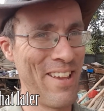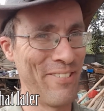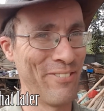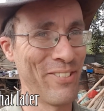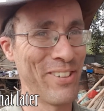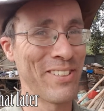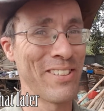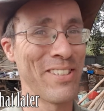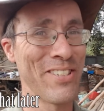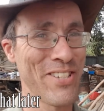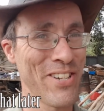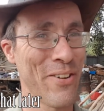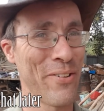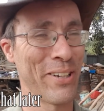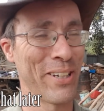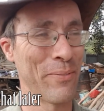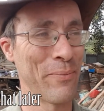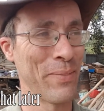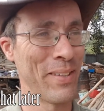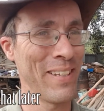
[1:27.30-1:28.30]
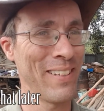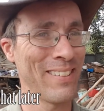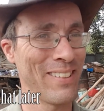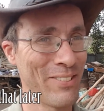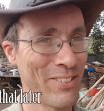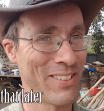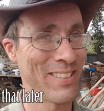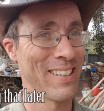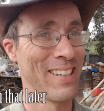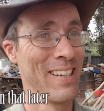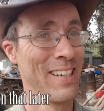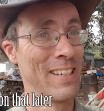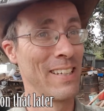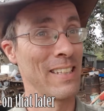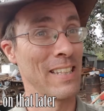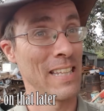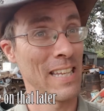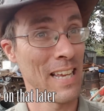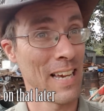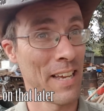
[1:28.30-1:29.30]
it wasn't showing them this, it was
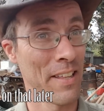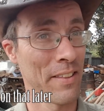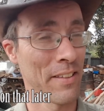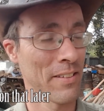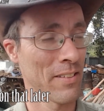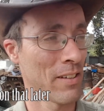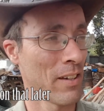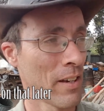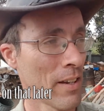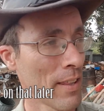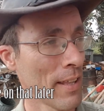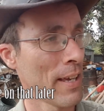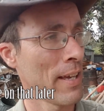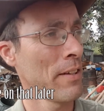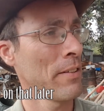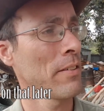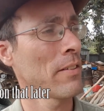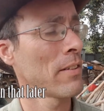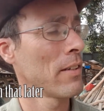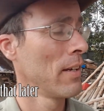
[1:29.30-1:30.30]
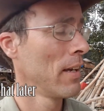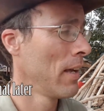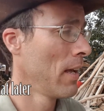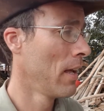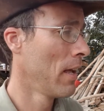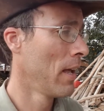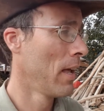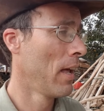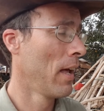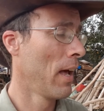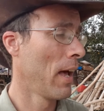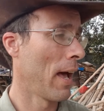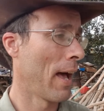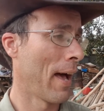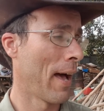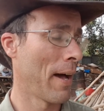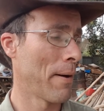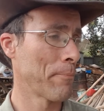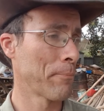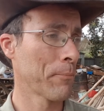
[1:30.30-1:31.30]
the other side of the house.
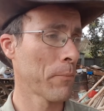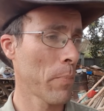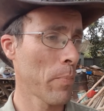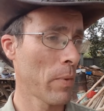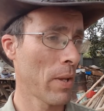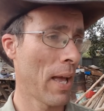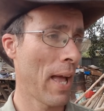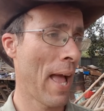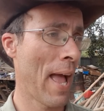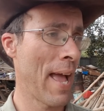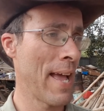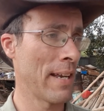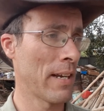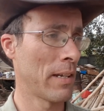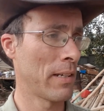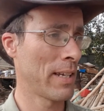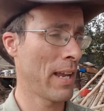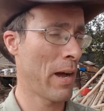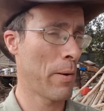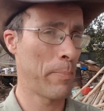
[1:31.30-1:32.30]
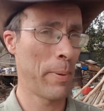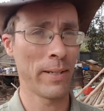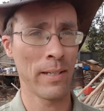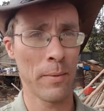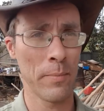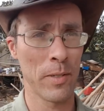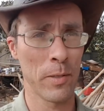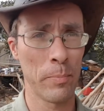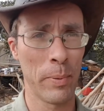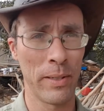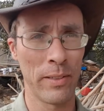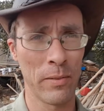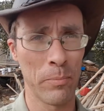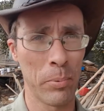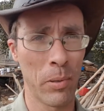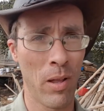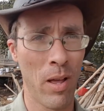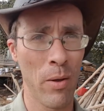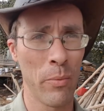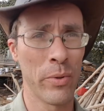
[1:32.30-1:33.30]
Um, and uh, yeah, I picked up this piece of
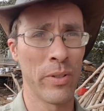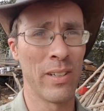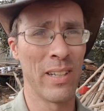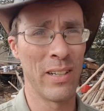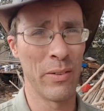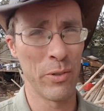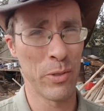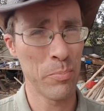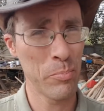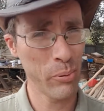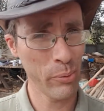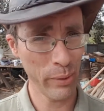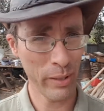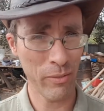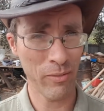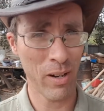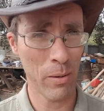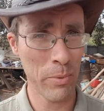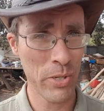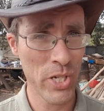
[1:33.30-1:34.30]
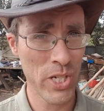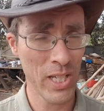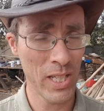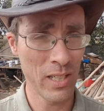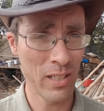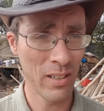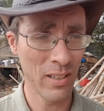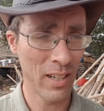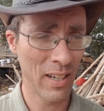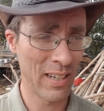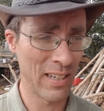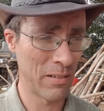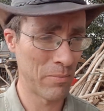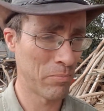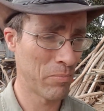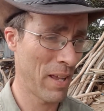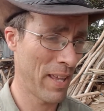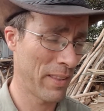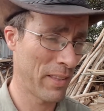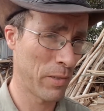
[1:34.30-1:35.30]
plywood. It was pretty rubbishy.
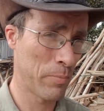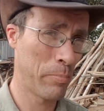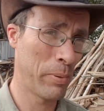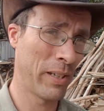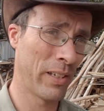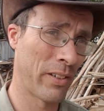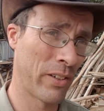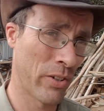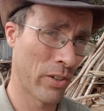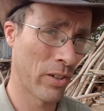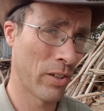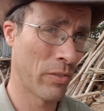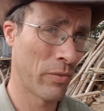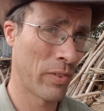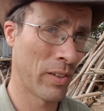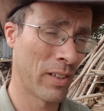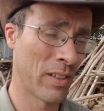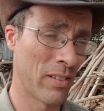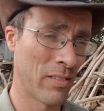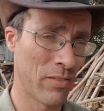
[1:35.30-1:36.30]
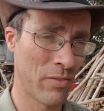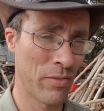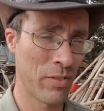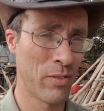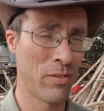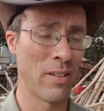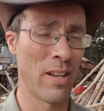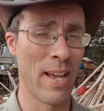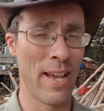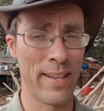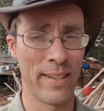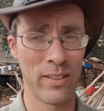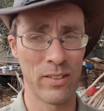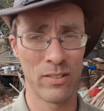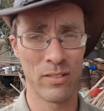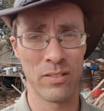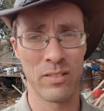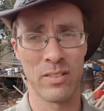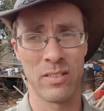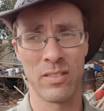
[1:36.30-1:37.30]
Um, had this big curve in it, a few
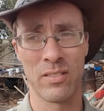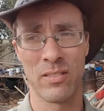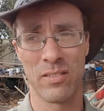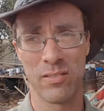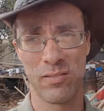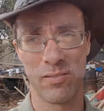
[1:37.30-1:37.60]
nails.